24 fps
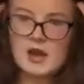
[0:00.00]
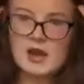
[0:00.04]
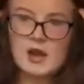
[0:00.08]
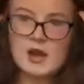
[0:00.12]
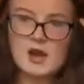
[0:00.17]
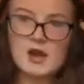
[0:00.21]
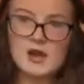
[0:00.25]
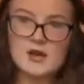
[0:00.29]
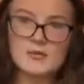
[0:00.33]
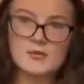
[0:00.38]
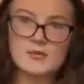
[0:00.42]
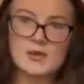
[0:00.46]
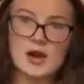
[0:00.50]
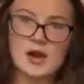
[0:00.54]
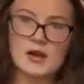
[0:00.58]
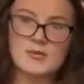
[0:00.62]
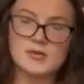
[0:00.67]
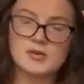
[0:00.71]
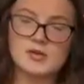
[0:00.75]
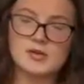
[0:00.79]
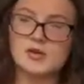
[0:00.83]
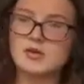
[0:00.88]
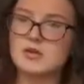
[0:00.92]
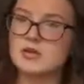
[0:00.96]
I
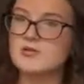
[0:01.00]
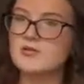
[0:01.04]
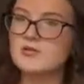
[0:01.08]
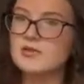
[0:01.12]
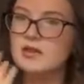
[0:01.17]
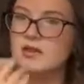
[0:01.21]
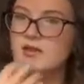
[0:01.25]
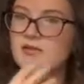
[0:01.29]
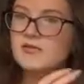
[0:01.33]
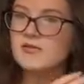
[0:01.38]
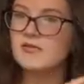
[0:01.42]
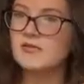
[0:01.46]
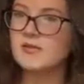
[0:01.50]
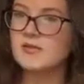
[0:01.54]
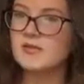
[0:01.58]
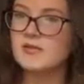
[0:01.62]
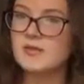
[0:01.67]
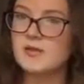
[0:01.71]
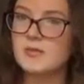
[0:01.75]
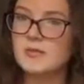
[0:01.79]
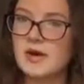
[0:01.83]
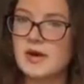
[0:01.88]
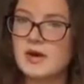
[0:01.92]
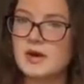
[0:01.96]
would just read through
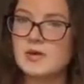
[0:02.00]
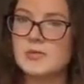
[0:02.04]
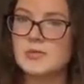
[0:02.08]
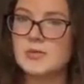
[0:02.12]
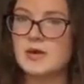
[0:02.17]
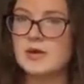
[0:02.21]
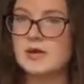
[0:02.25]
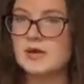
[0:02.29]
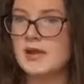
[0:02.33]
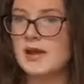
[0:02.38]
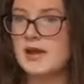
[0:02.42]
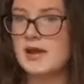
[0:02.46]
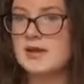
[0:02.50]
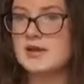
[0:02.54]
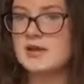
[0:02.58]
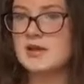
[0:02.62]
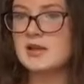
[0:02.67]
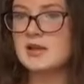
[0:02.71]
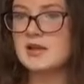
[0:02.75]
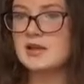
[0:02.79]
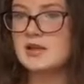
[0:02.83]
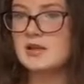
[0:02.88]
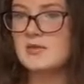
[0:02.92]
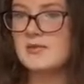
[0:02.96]
the PowerPoint that our
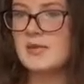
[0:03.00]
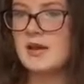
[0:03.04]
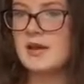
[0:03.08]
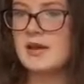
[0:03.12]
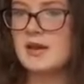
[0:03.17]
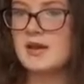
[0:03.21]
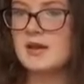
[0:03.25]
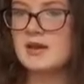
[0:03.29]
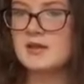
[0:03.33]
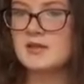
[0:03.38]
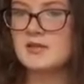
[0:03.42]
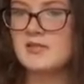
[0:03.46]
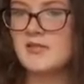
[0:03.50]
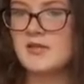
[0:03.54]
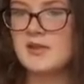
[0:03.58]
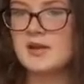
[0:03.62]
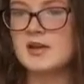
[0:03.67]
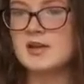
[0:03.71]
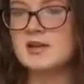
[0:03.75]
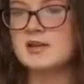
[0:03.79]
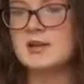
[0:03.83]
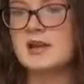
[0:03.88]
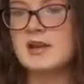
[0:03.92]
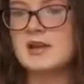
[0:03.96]
teacher makes for
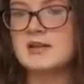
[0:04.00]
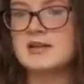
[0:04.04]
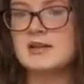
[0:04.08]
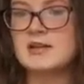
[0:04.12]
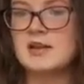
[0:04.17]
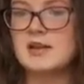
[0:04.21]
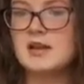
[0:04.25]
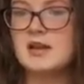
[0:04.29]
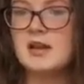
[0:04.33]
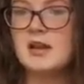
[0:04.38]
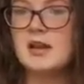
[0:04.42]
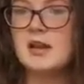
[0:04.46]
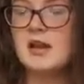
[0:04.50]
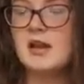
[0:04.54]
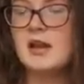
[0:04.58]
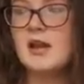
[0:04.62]
each lesson,